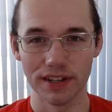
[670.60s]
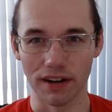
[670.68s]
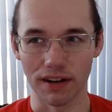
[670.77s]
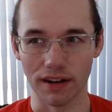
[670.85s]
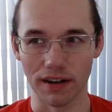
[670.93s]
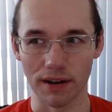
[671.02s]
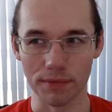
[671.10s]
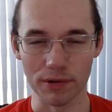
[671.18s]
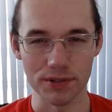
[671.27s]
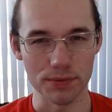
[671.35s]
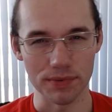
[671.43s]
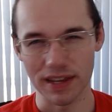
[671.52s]

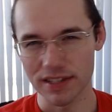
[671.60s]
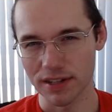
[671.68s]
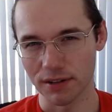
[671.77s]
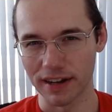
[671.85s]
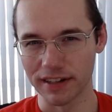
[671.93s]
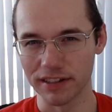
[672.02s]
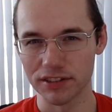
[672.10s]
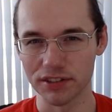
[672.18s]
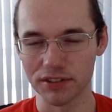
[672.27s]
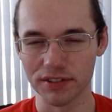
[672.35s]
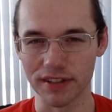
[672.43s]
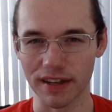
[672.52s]
There were some things I ran
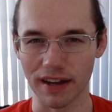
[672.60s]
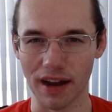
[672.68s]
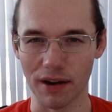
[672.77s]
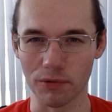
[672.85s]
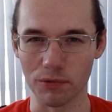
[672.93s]
into that I